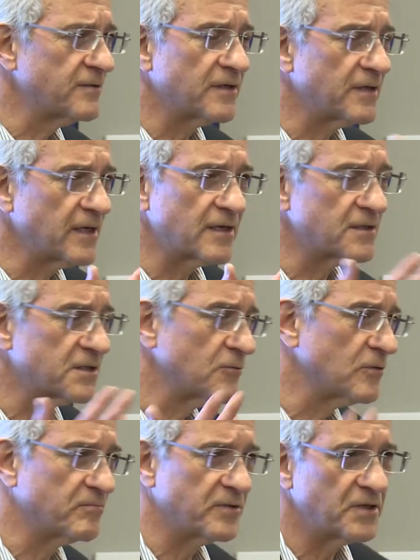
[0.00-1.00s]
In English, it
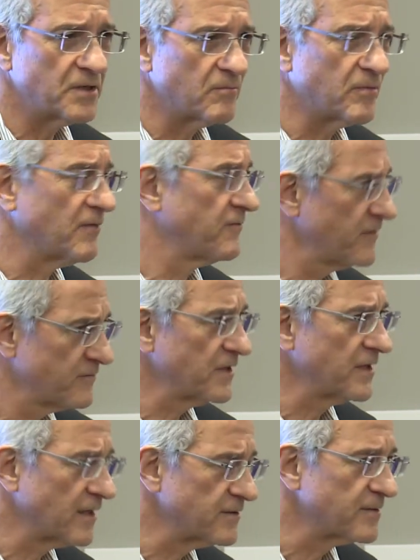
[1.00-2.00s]
would be about
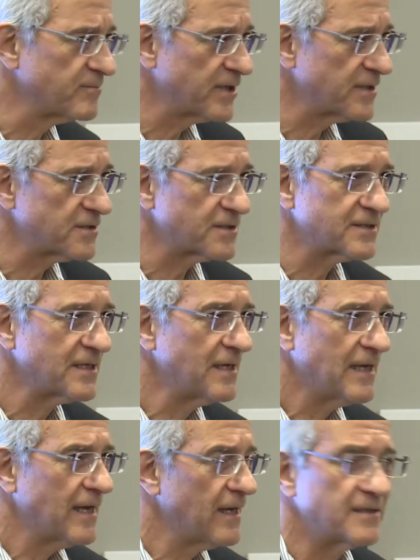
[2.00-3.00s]
1,500 pages.
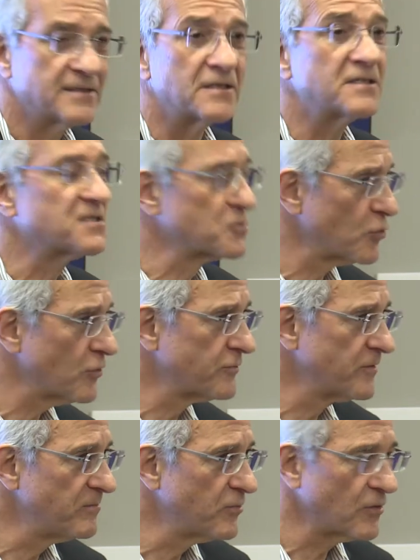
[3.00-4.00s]
And it's an
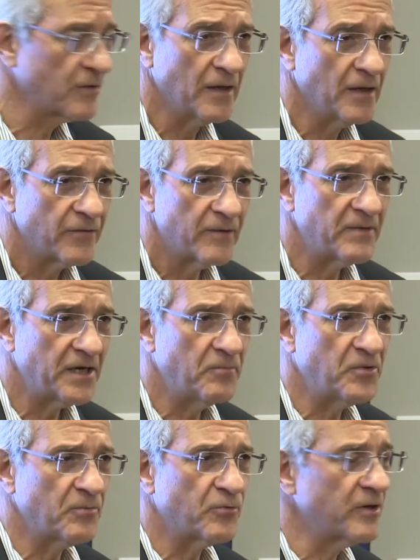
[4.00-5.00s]
extraordinary book that many
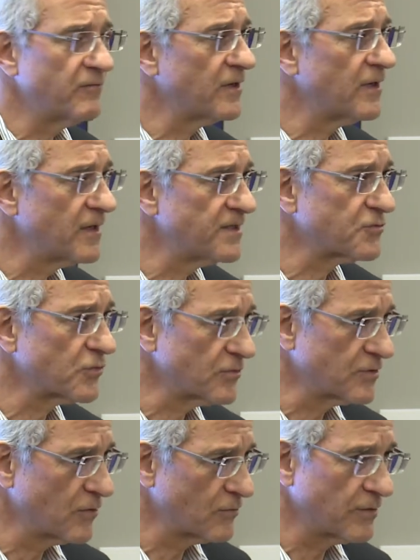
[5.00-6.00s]
people, even in Israel,
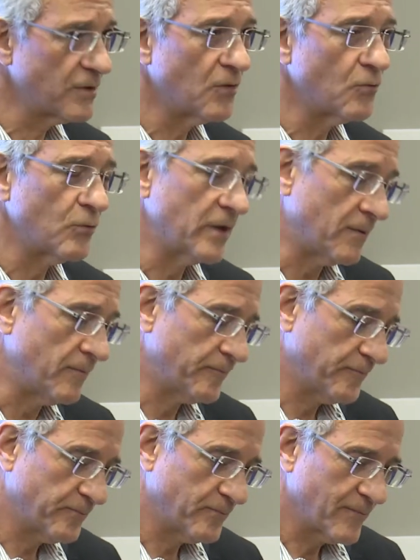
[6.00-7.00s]
don't know well.
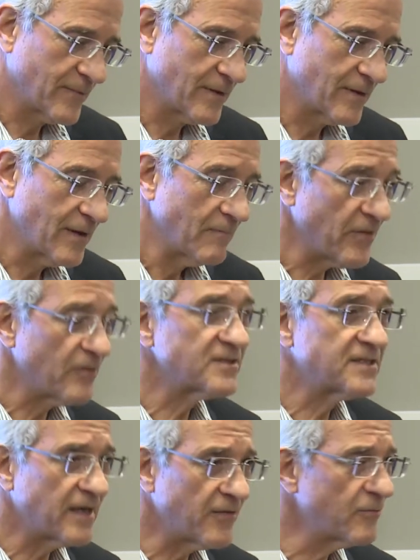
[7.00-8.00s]
But there
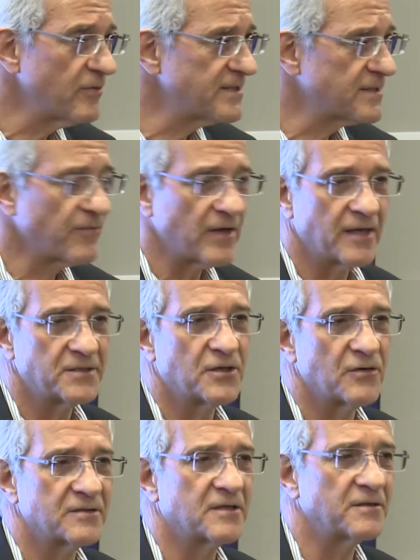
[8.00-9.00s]
was another reason that I
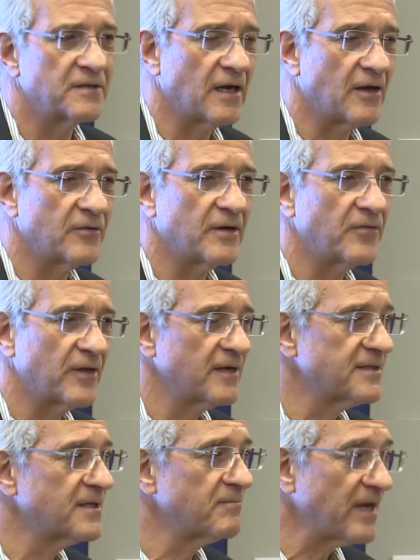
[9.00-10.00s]
chose that town, and that
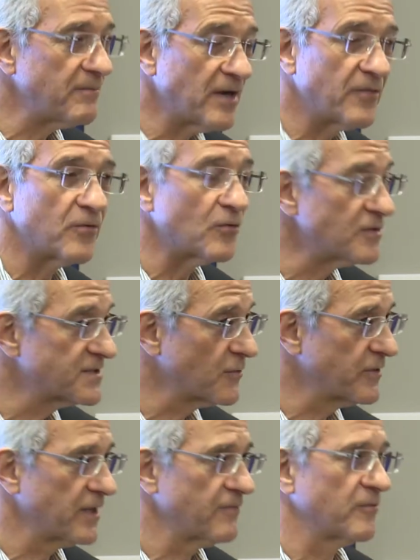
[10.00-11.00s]
is that my mother also
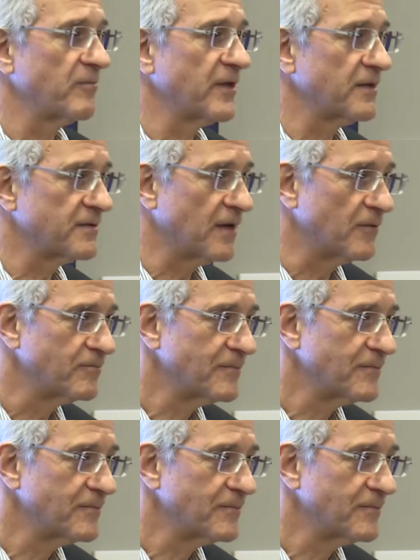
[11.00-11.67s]
came from that town.